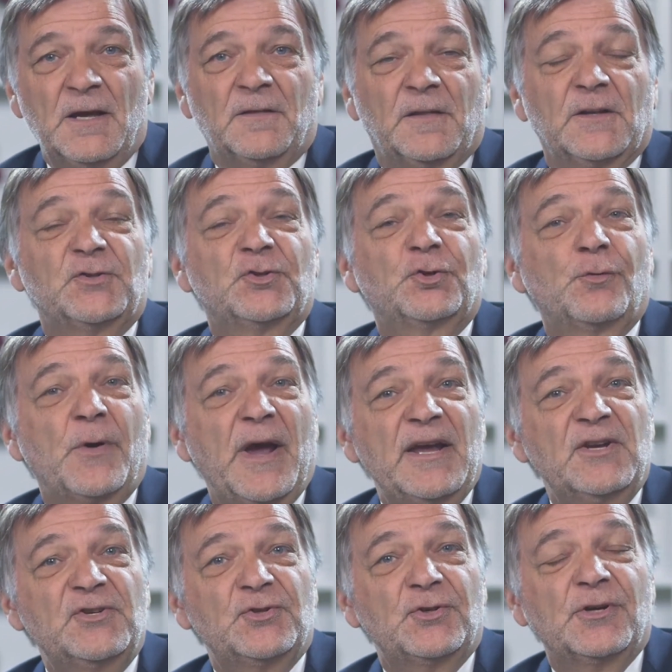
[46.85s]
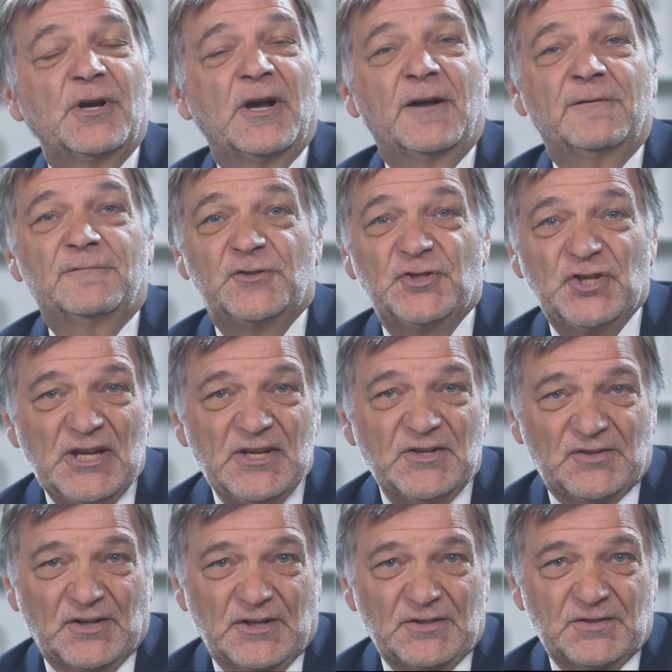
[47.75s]
The treasure of
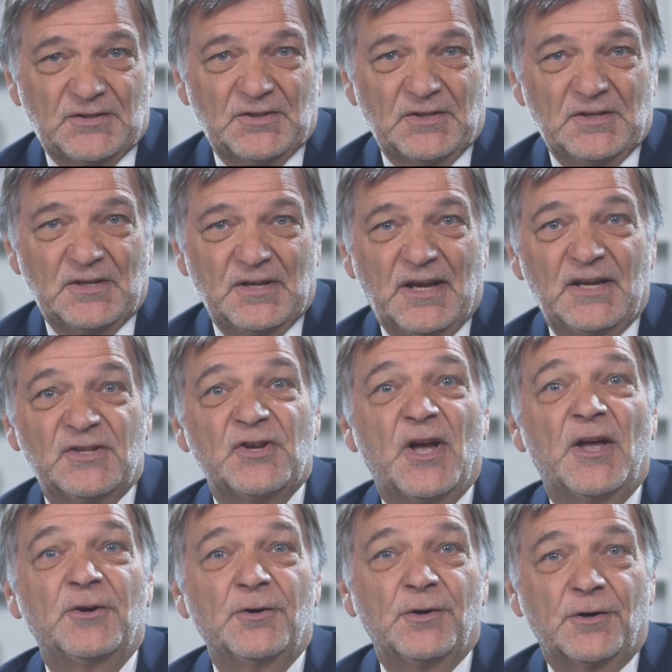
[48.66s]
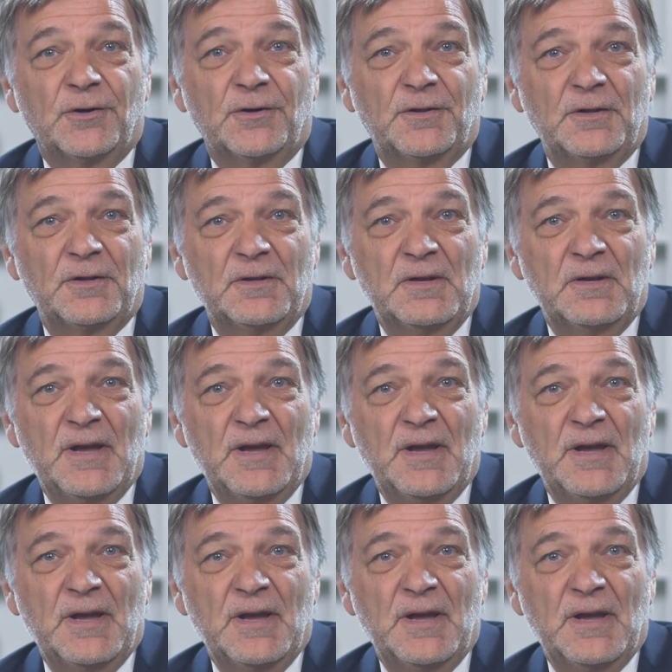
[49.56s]
Jesus is on earth,